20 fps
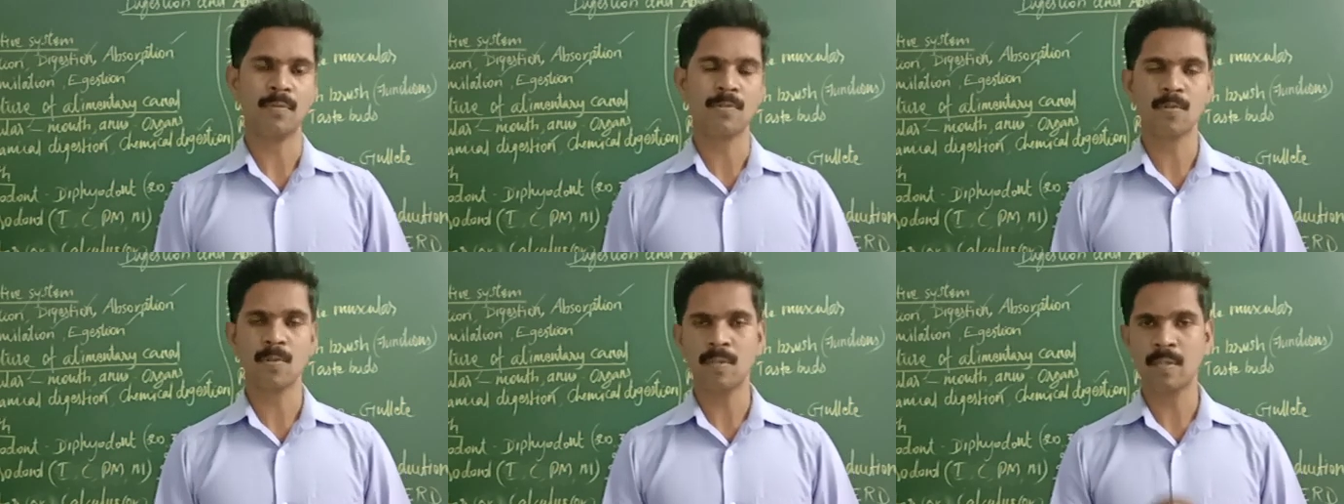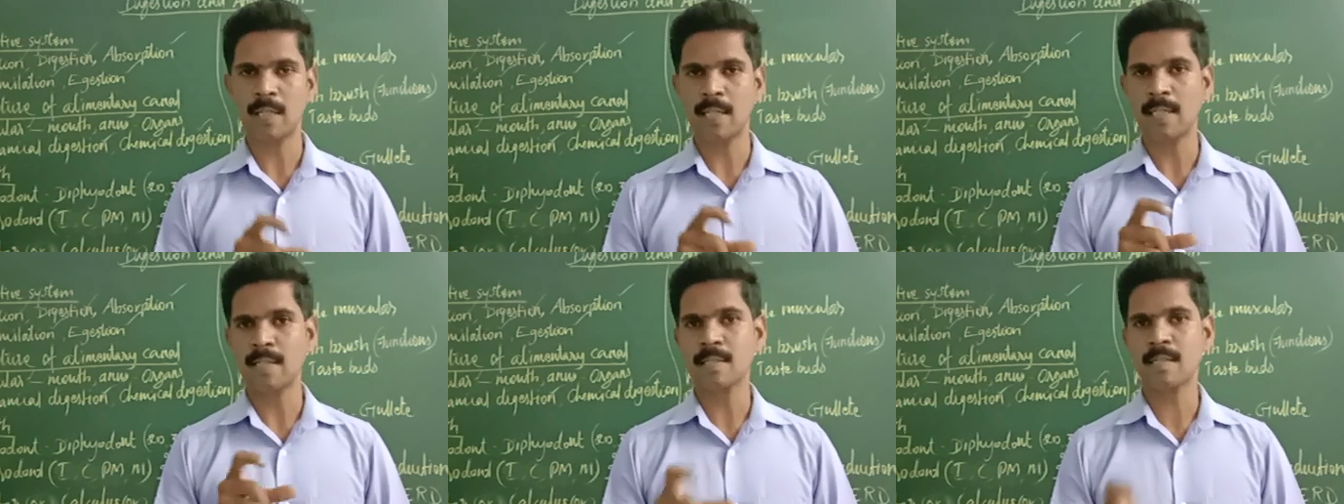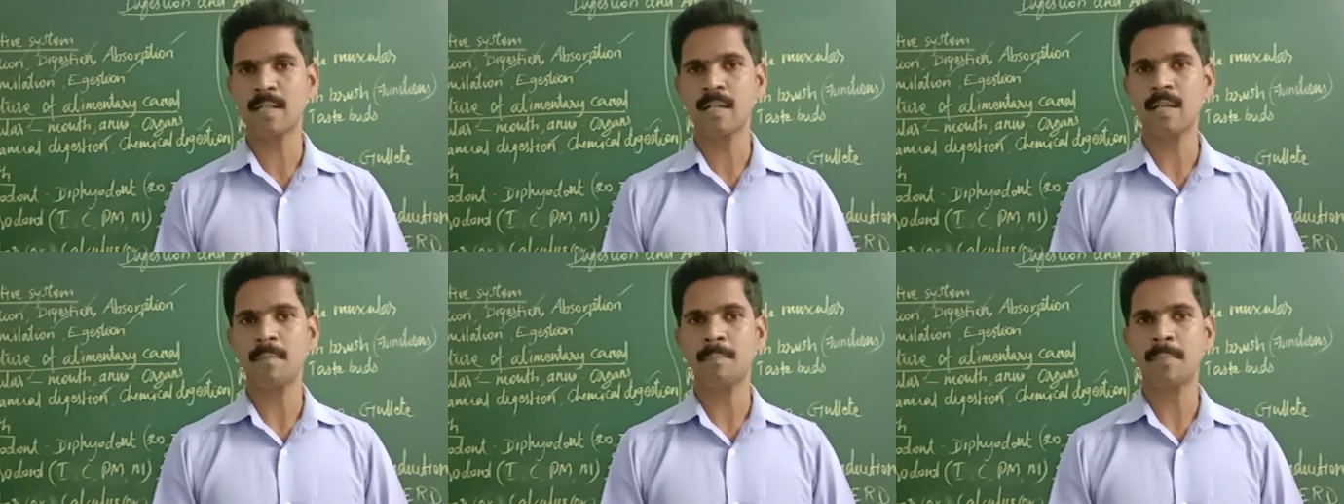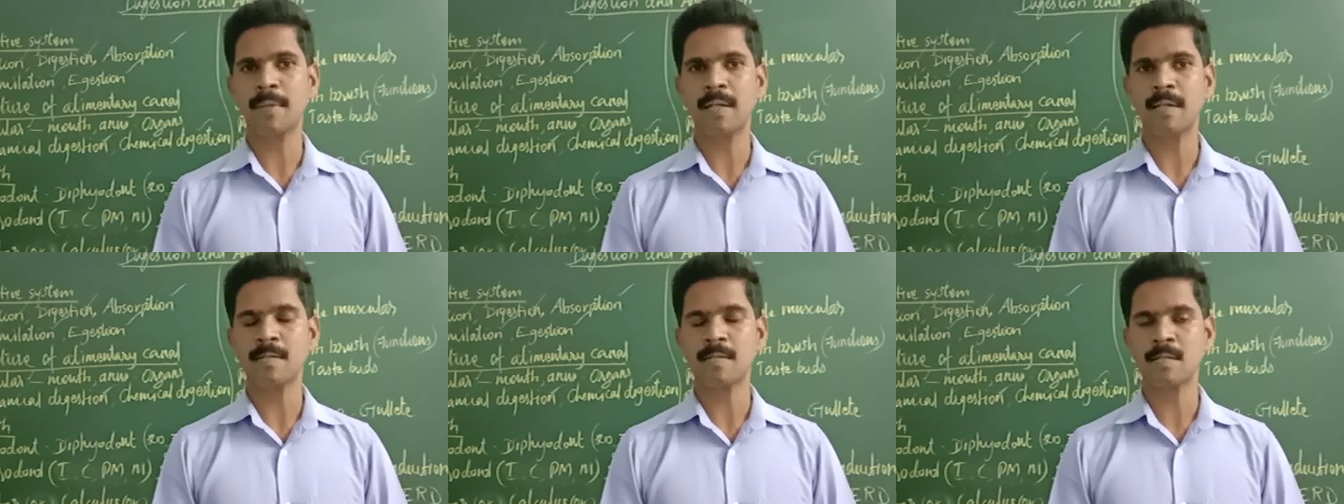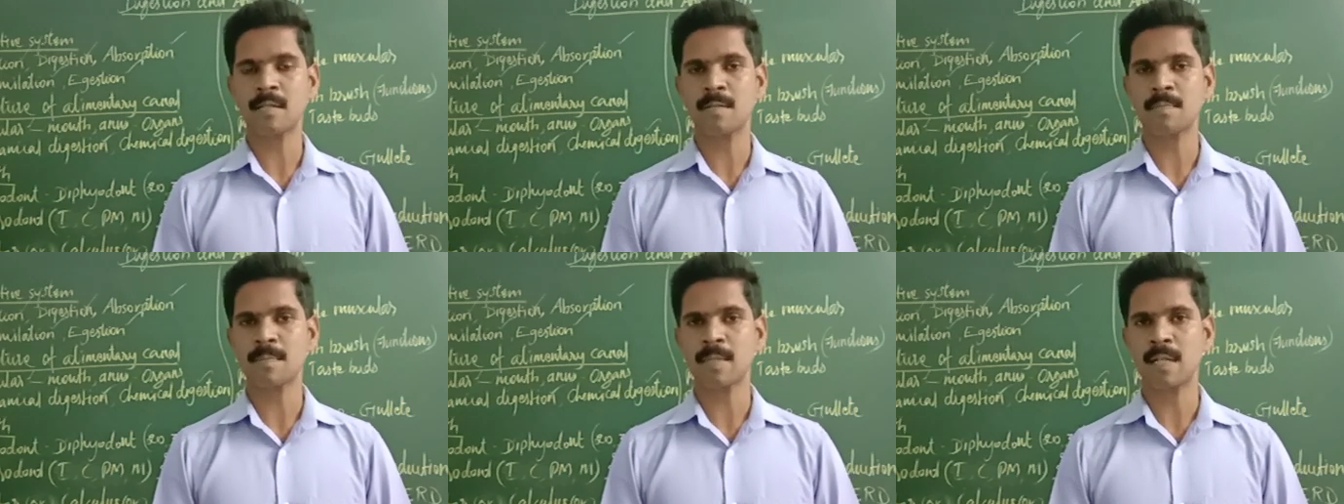So these three pairs
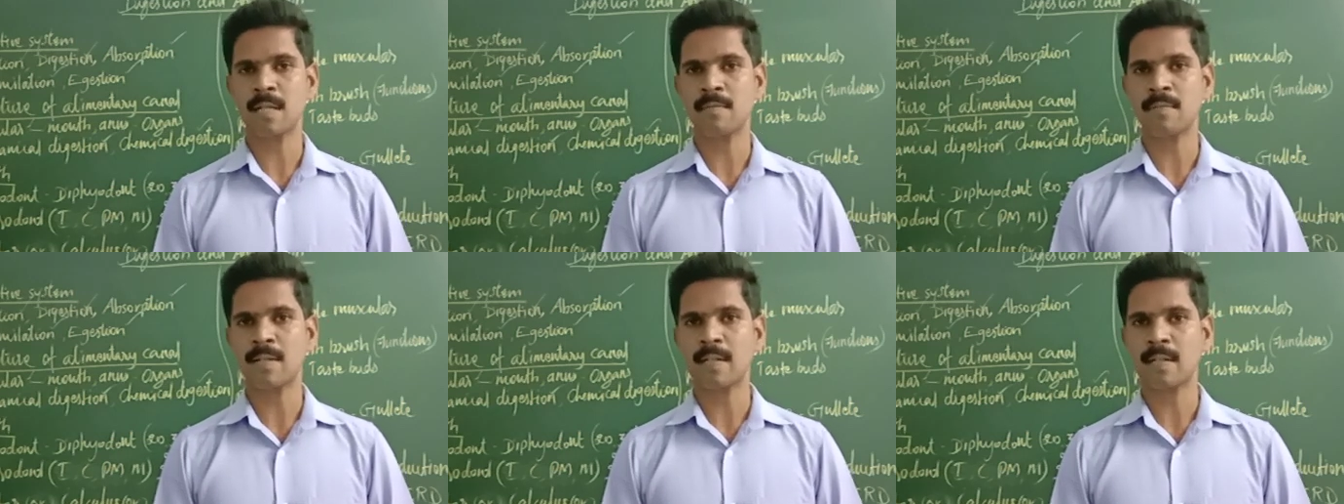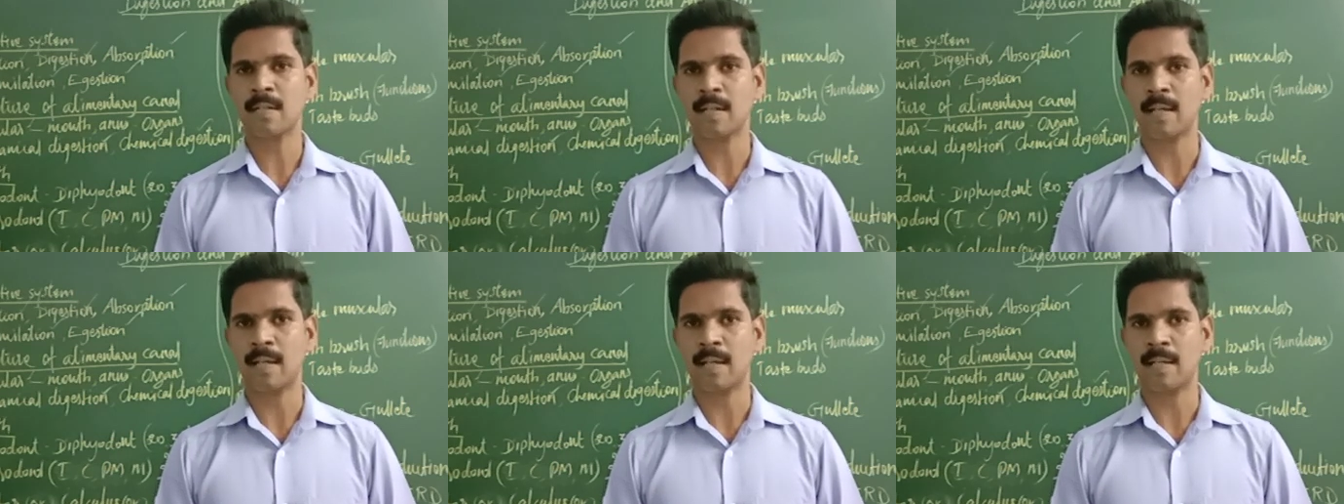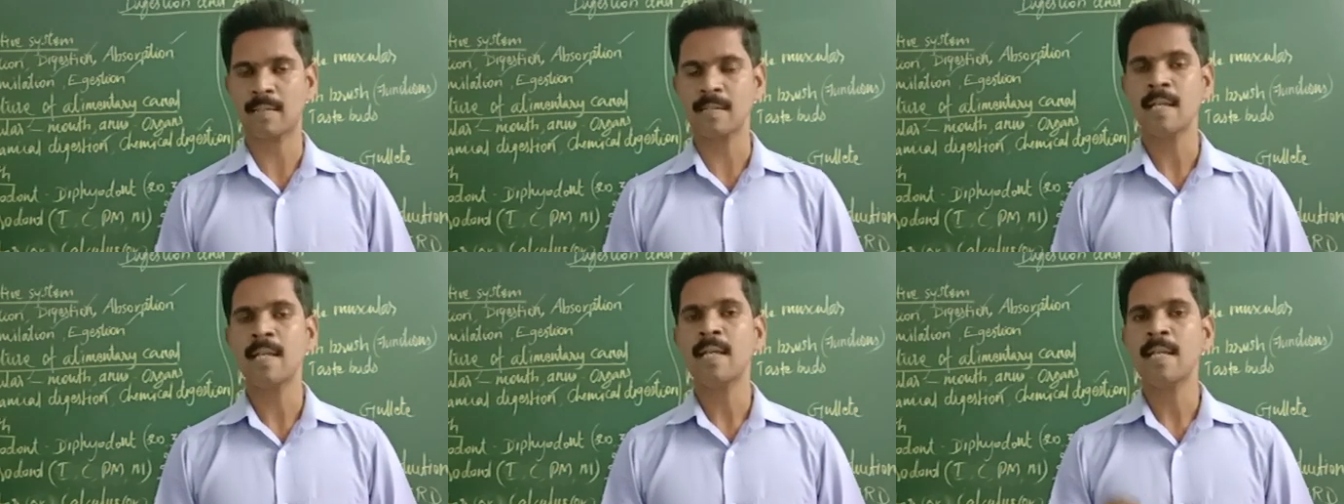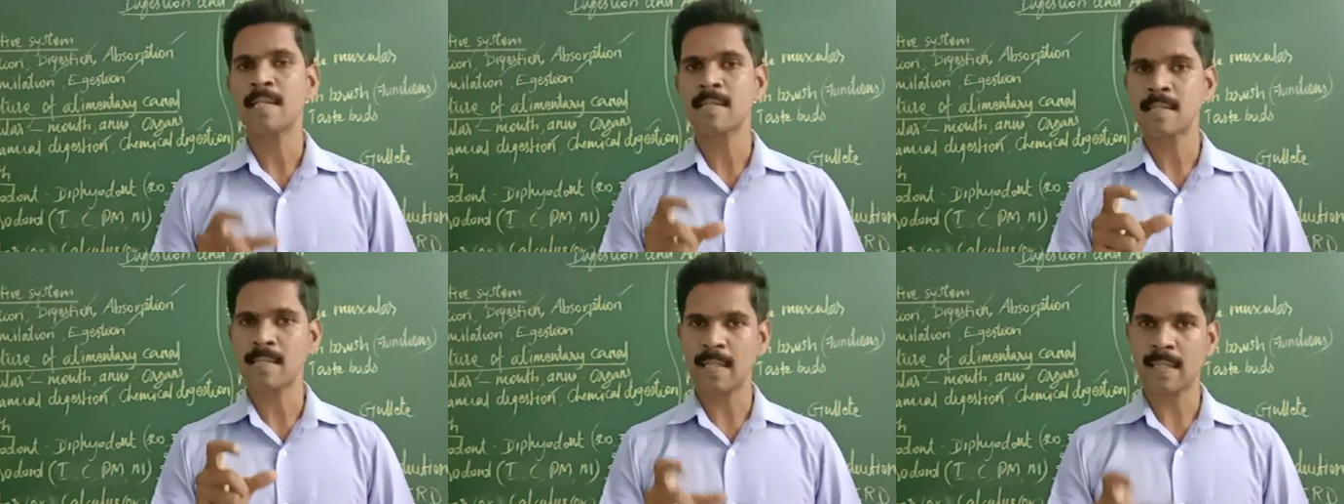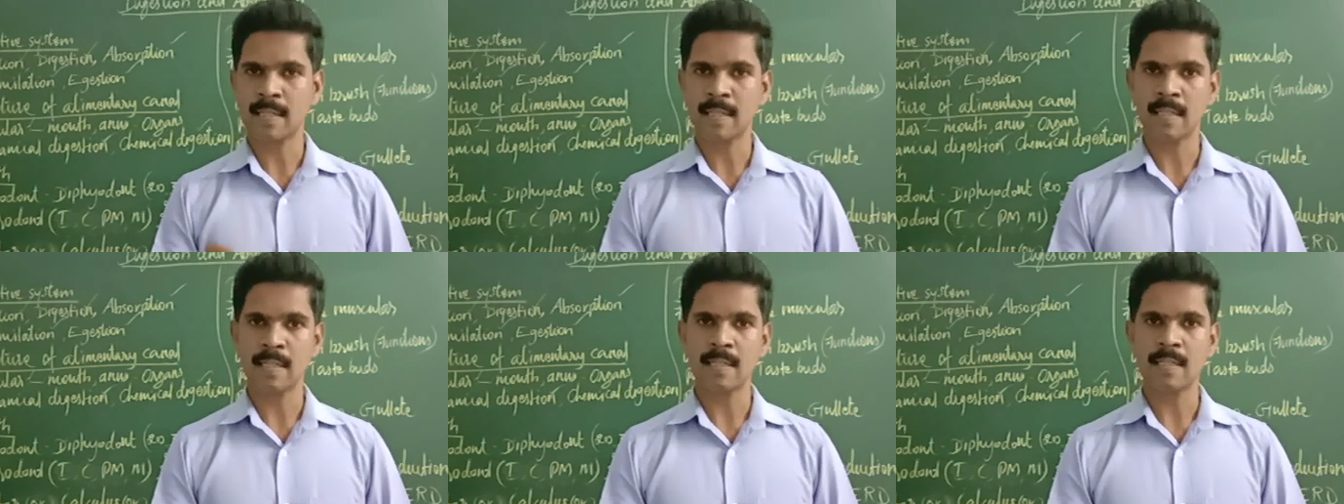of salivary glands
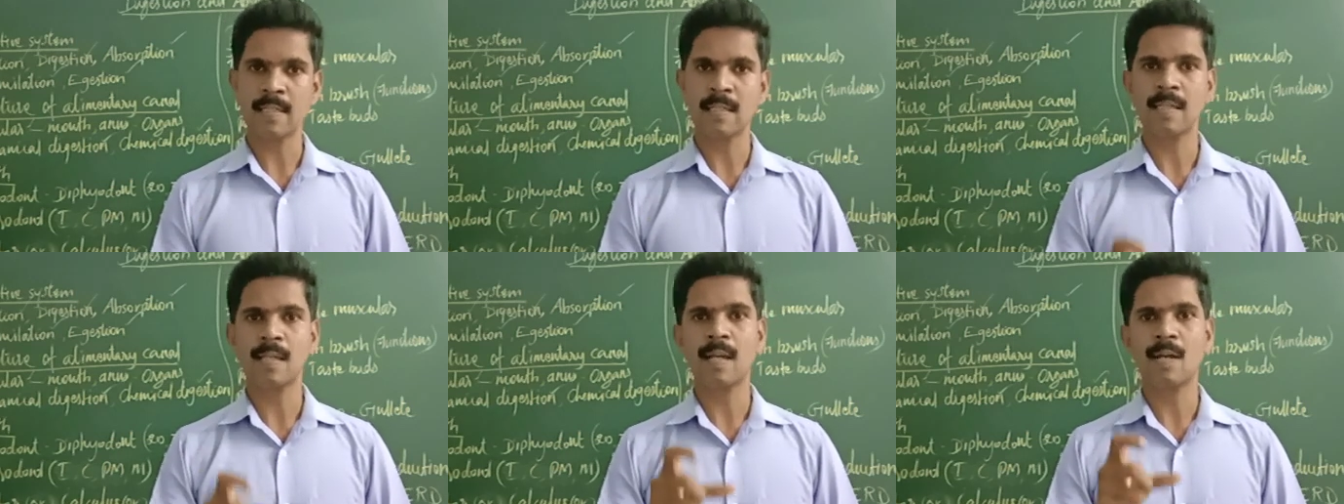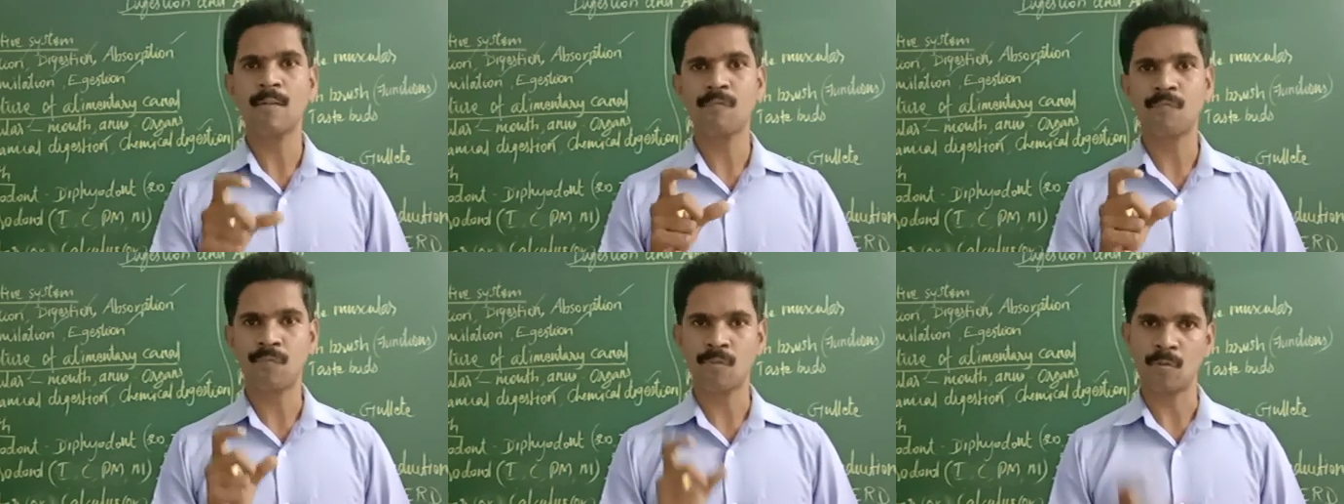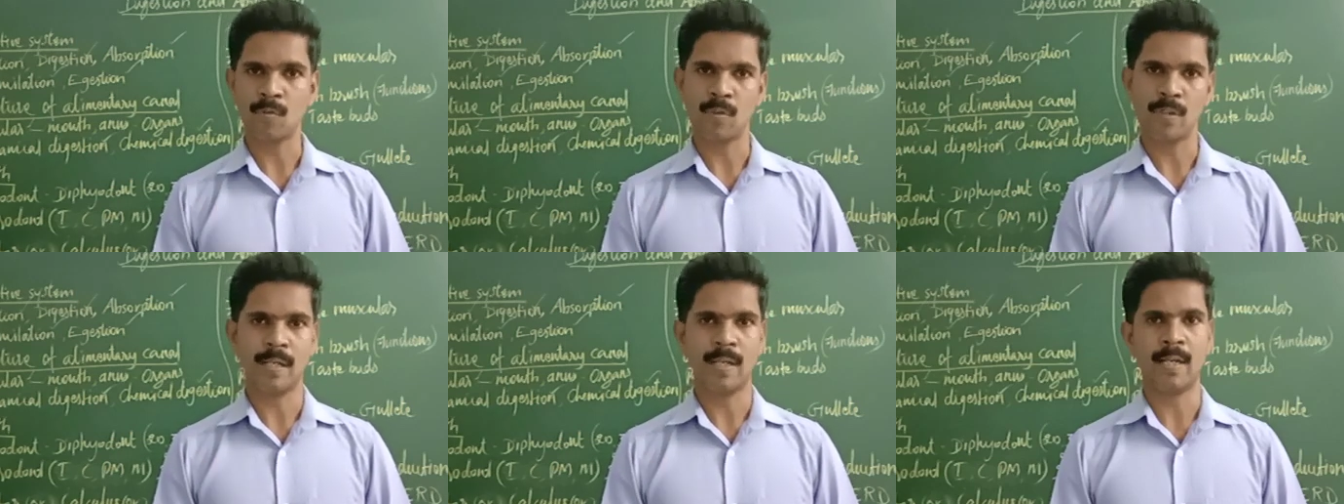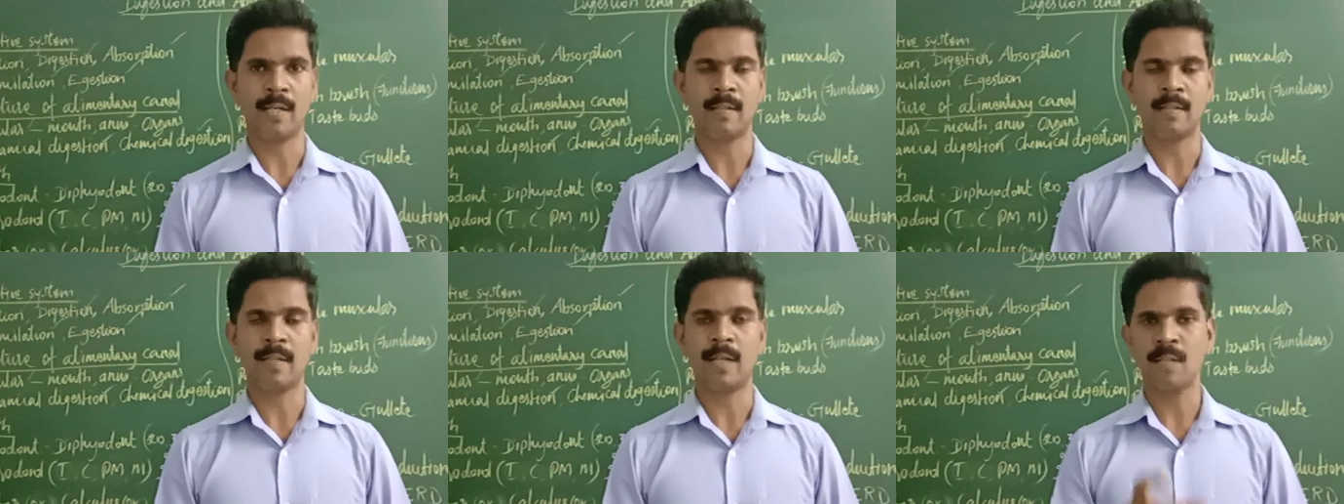secreting a fluid.